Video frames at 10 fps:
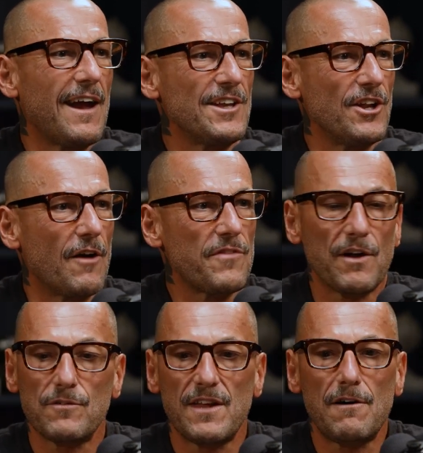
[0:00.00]
And, you know,
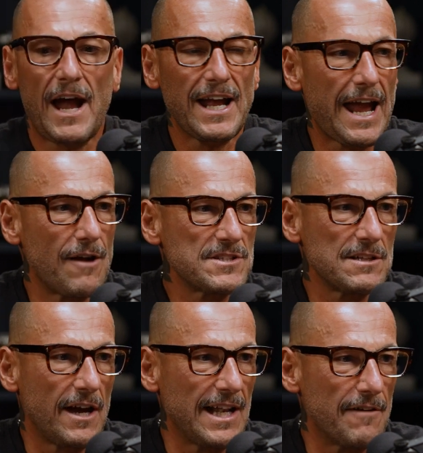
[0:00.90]
they'll hang out
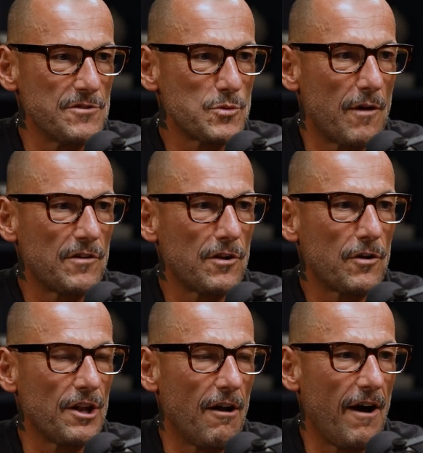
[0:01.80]
to like 11, 12
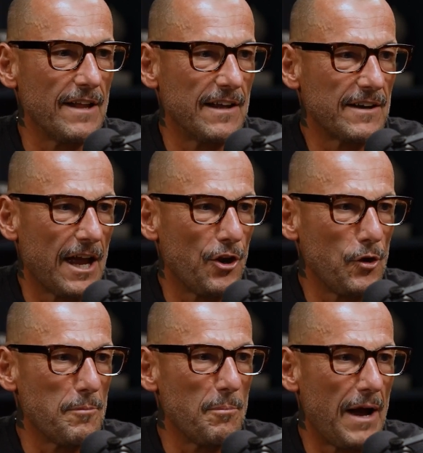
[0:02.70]
o'clock at night, and they'll get an
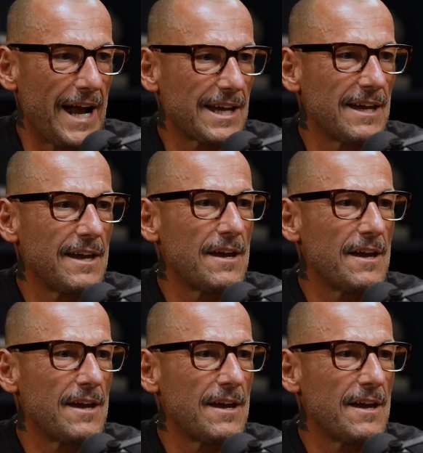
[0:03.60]
Uber back